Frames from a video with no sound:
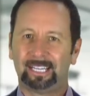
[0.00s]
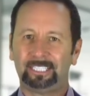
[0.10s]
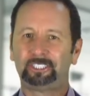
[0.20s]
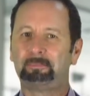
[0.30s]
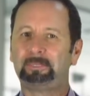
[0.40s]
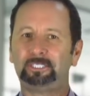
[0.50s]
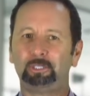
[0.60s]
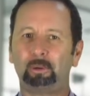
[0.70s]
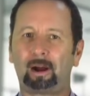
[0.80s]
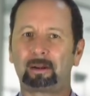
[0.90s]
That shouldn't be
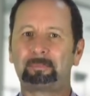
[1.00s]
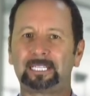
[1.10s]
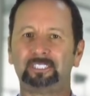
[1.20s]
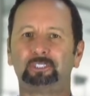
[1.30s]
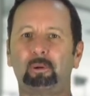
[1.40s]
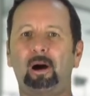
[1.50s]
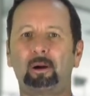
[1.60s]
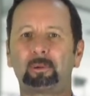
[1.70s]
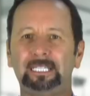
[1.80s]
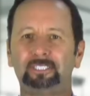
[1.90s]
too hard because you
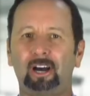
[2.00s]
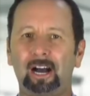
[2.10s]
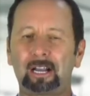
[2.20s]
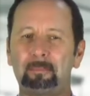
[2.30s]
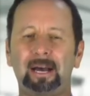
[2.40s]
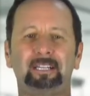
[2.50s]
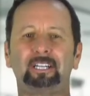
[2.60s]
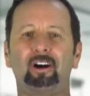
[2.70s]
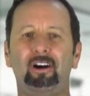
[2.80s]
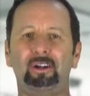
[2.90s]
already talk about
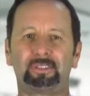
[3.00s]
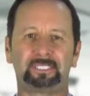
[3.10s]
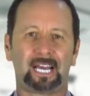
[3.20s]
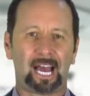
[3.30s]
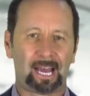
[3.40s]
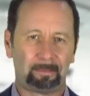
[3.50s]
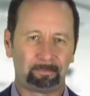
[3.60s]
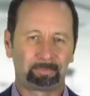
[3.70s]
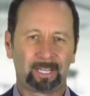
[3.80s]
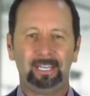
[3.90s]
it all the time.
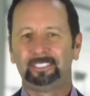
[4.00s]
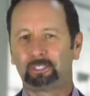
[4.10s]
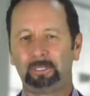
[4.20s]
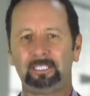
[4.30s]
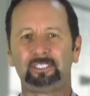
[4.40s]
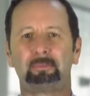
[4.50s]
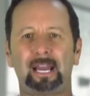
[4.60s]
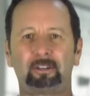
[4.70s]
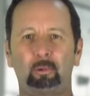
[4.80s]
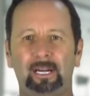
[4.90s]
So here's
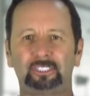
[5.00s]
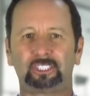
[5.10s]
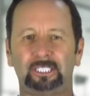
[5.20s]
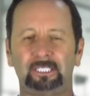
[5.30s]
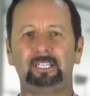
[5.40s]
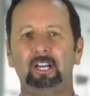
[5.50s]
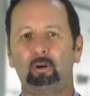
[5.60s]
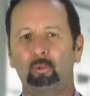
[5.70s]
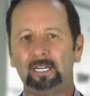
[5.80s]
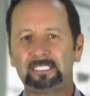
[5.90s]
my question:
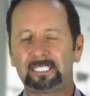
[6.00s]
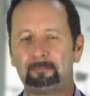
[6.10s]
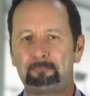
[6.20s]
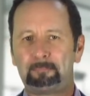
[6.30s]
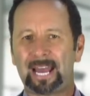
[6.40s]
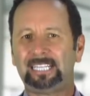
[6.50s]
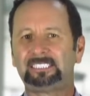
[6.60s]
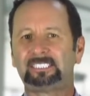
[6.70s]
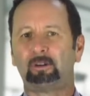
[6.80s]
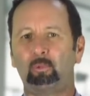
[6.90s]
what is the
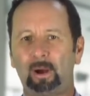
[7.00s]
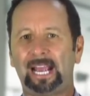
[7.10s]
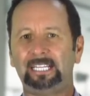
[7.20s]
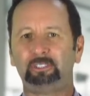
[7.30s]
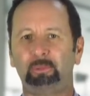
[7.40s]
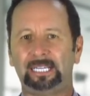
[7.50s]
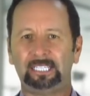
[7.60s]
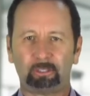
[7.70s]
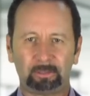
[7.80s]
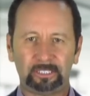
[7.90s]
best way to
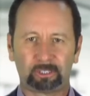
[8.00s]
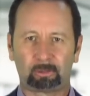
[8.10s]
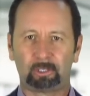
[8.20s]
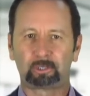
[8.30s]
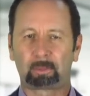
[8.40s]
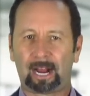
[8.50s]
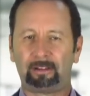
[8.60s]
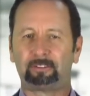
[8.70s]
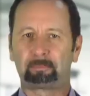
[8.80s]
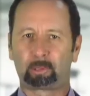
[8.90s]
increase gross
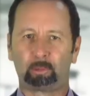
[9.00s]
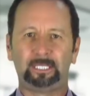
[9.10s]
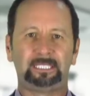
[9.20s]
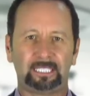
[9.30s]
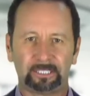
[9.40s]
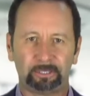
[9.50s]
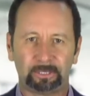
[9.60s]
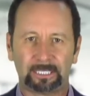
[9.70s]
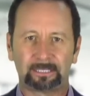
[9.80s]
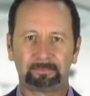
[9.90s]
profit per retail
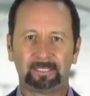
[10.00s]
unit?